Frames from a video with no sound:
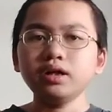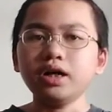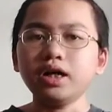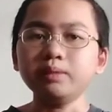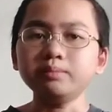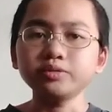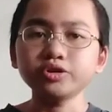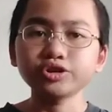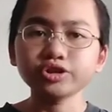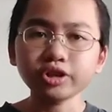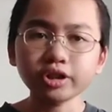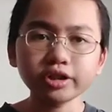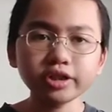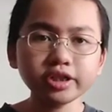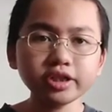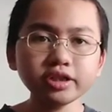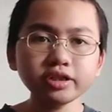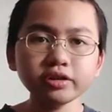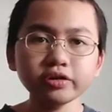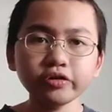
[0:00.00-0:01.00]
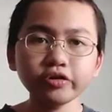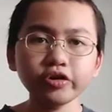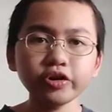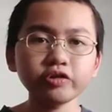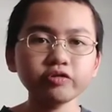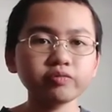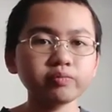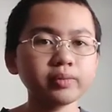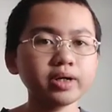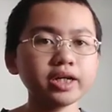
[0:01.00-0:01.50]
I'm sorry
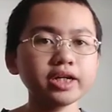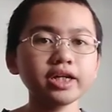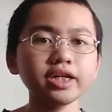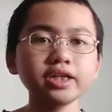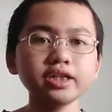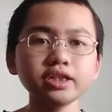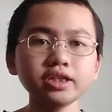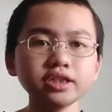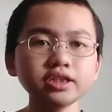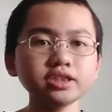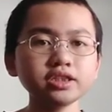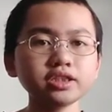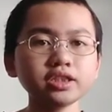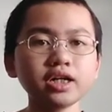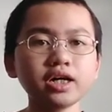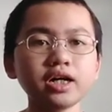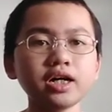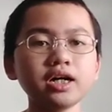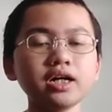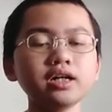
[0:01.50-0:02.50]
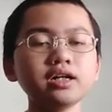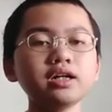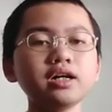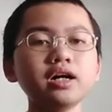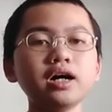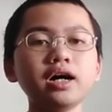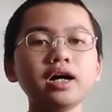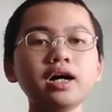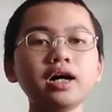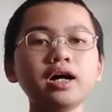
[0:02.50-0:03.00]
if my English
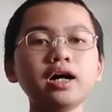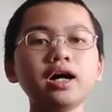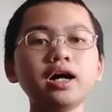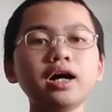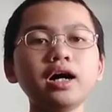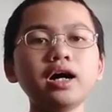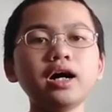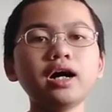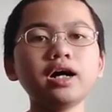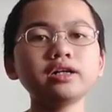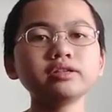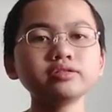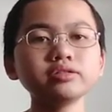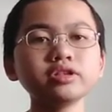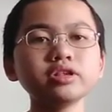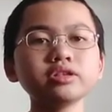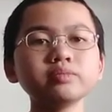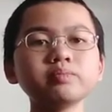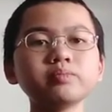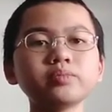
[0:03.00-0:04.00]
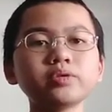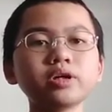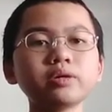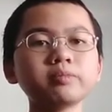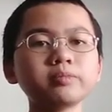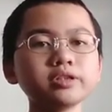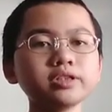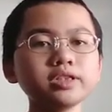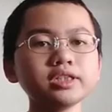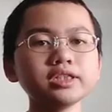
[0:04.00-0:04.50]
are not
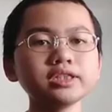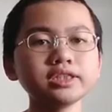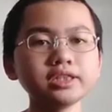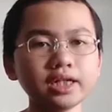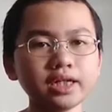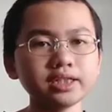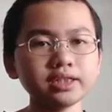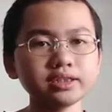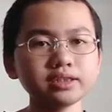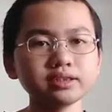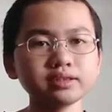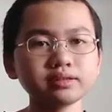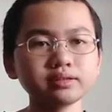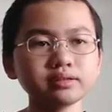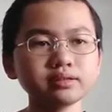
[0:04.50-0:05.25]
properly done.